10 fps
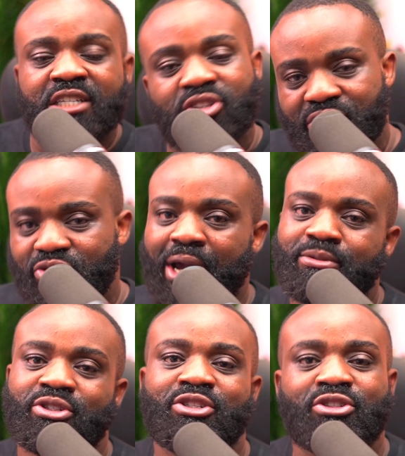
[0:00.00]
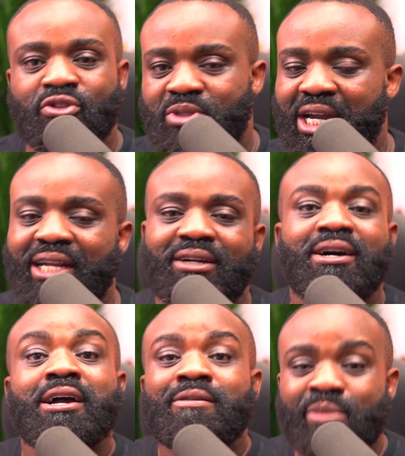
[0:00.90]
subscribe to this YouTube channel,
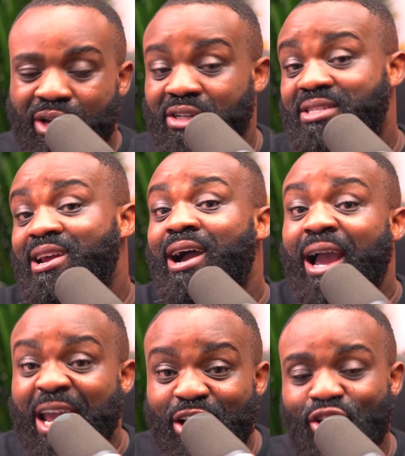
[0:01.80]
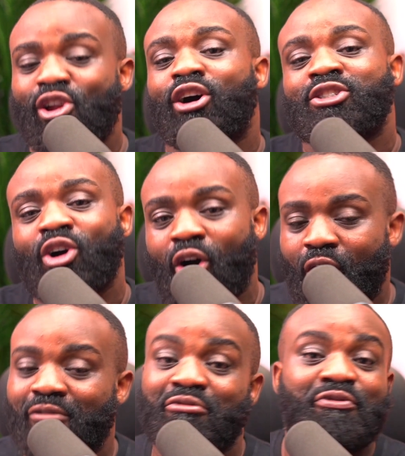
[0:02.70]
because there are a lot
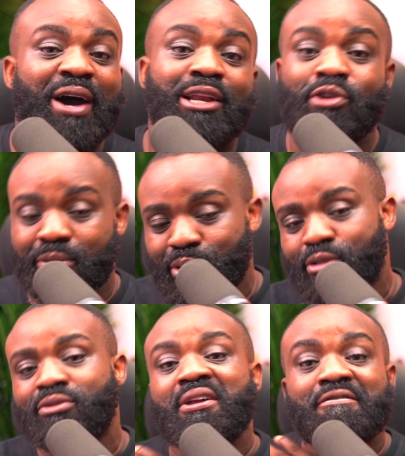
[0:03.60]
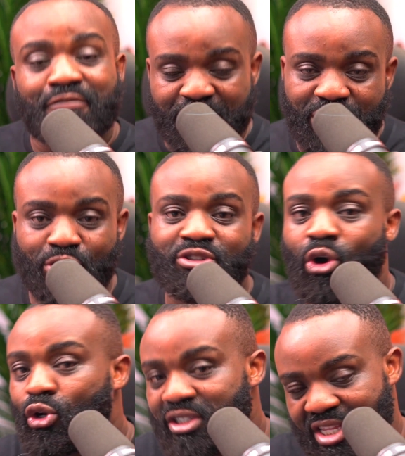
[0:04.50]
of valuable videos
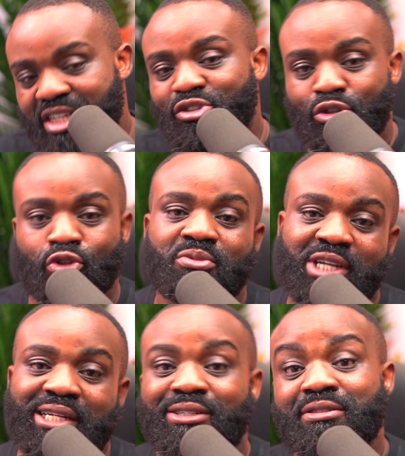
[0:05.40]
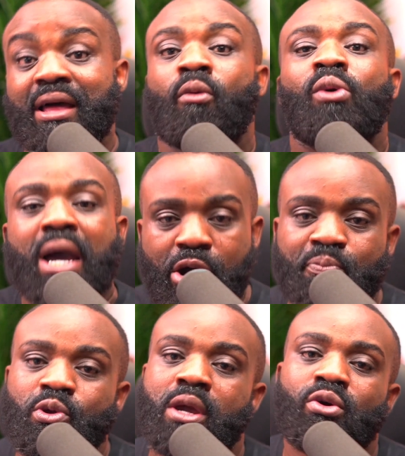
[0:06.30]
on this YouTube channel that will
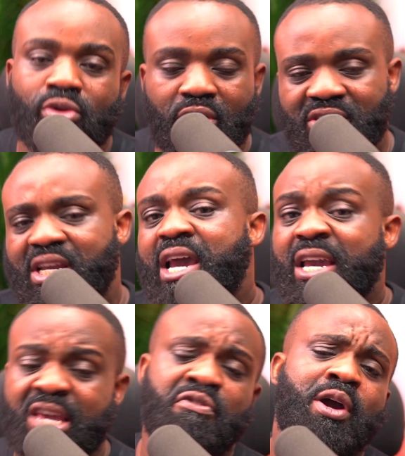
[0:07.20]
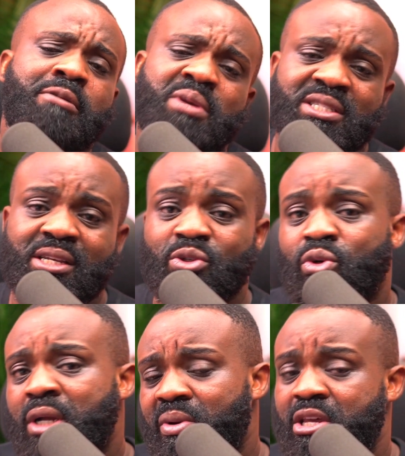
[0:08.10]
help you a whole lot. If you're a business
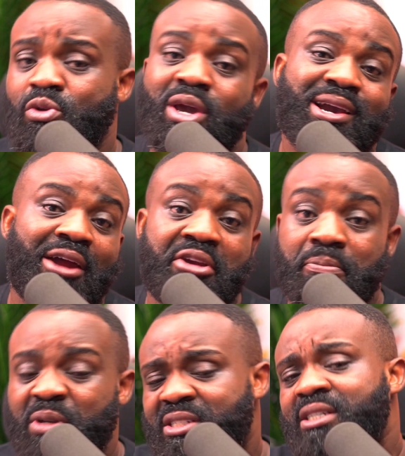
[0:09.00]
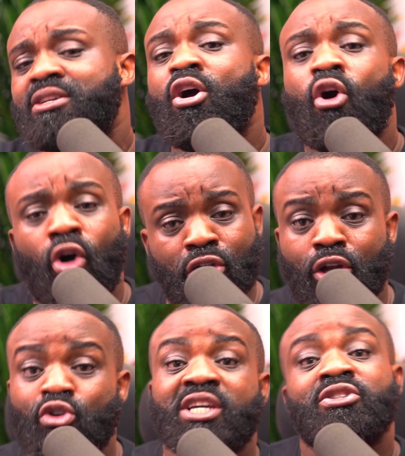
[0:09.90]
owner, whether you're a career person or you're
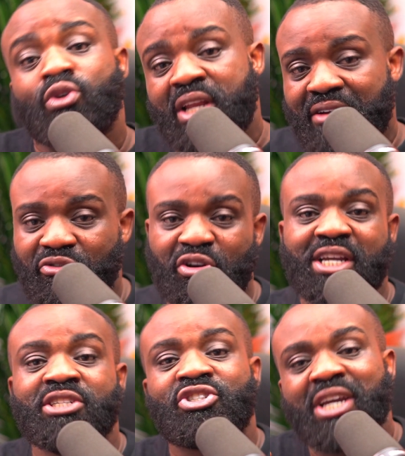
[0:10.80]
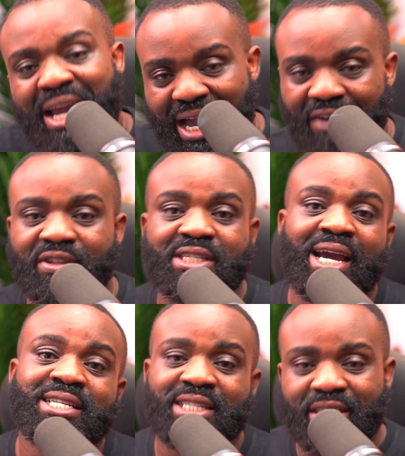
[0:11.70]
looking to leverage
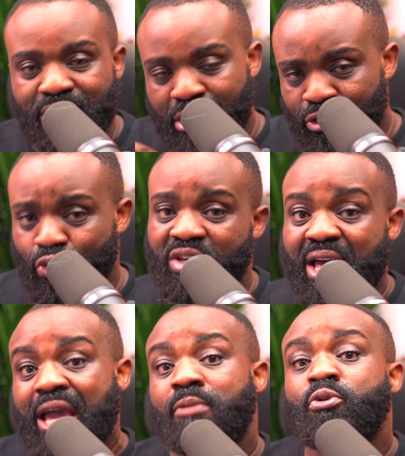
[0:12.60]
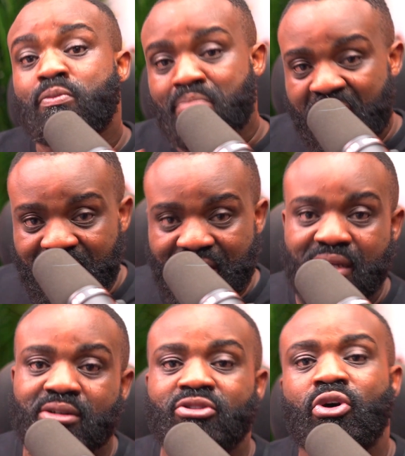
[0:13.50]
advertising to either help you make
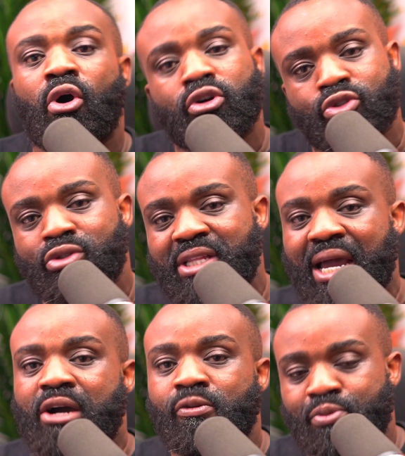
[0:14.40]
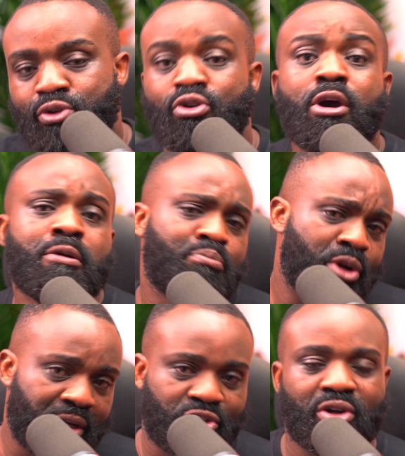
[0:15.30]
sales or to either help you put
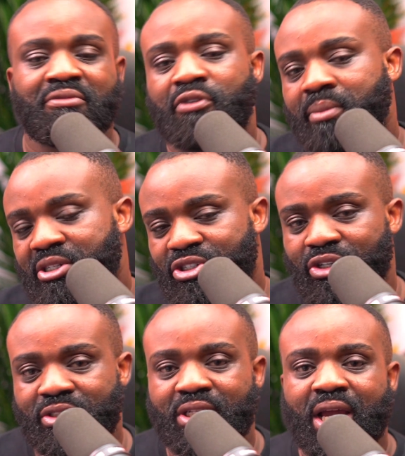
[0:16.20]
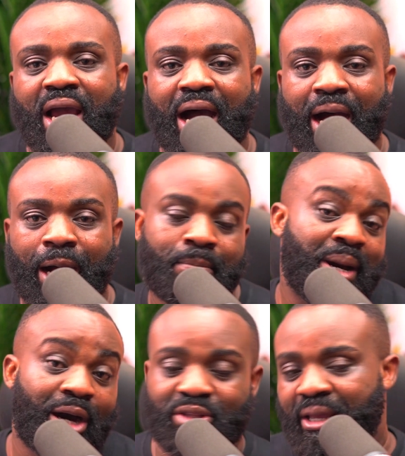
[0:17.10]
out your information
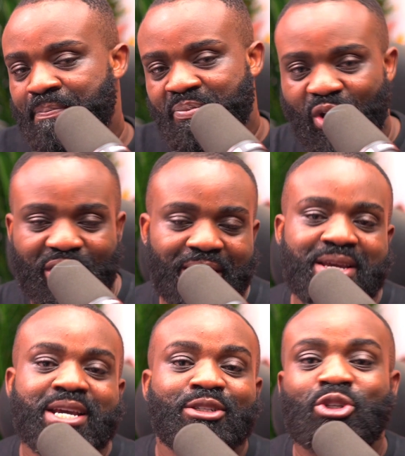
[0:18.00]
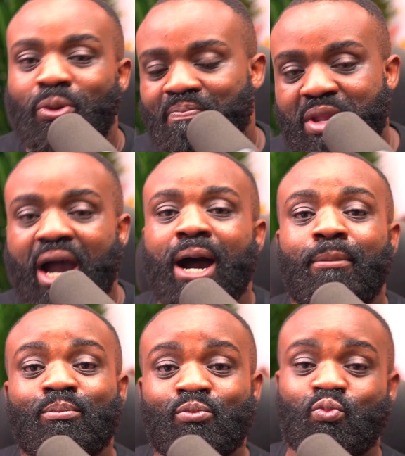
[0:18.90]
out there. Okay, so
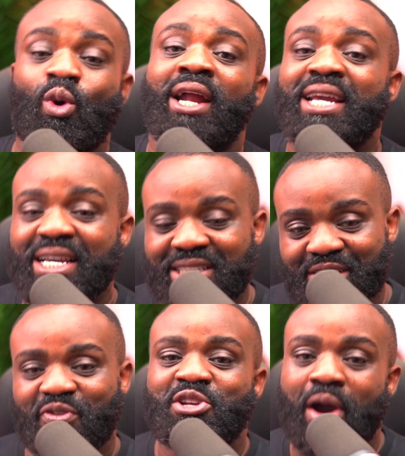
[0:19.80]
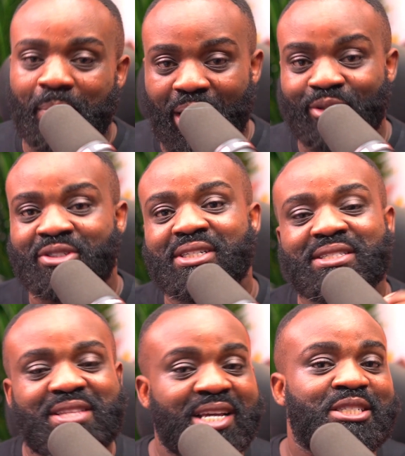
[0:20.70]
what is this video about?
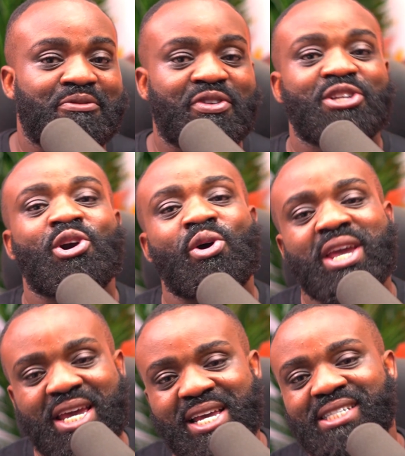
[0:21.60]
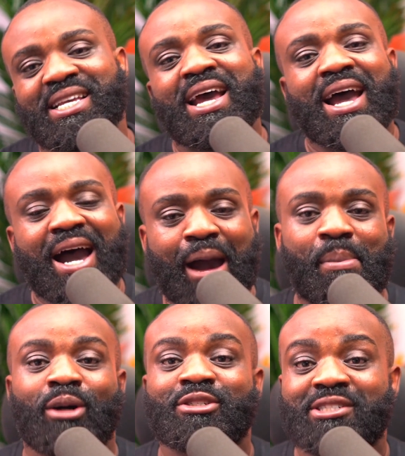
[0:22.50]
This video is
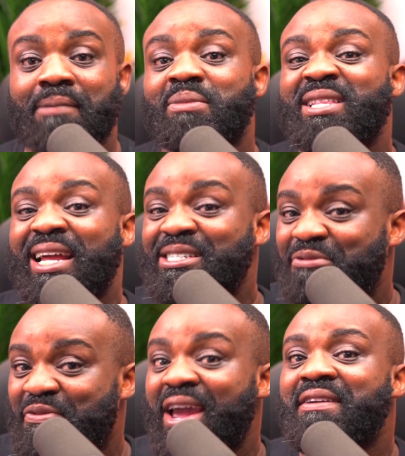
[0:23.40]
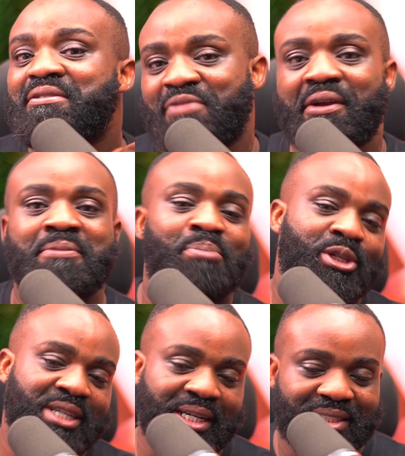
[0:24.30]
about something that is very, very
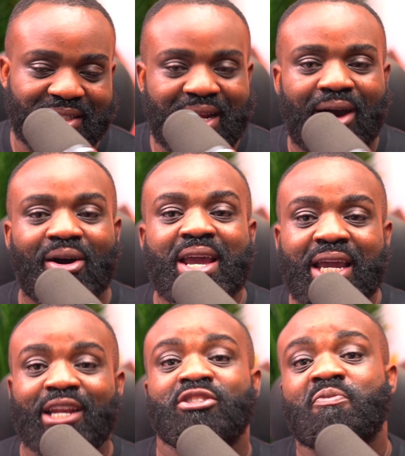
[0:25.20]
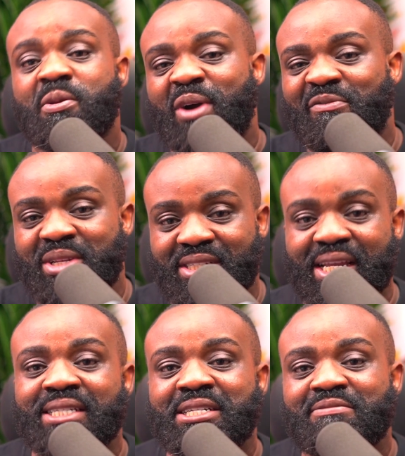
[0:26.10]
important. Now, a lot of people have been
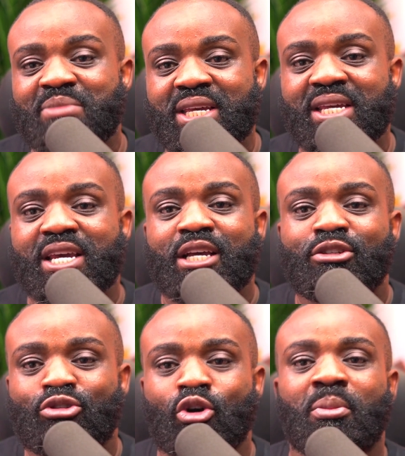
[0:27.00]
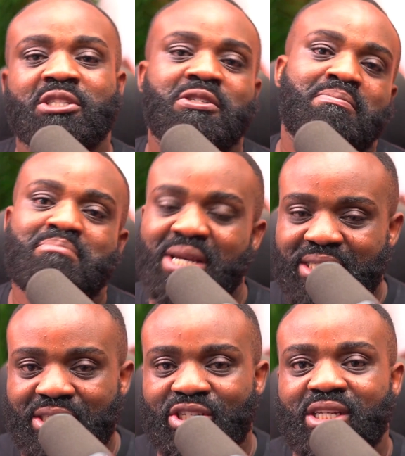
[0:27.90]
sending me so much
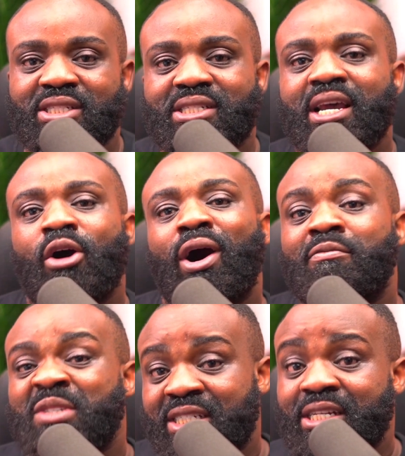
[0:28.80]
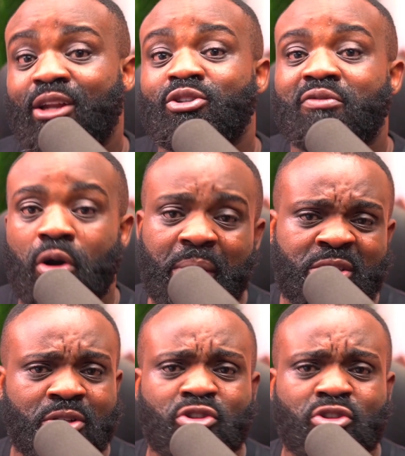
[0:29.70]
messages, or I've been seeing a lot of comments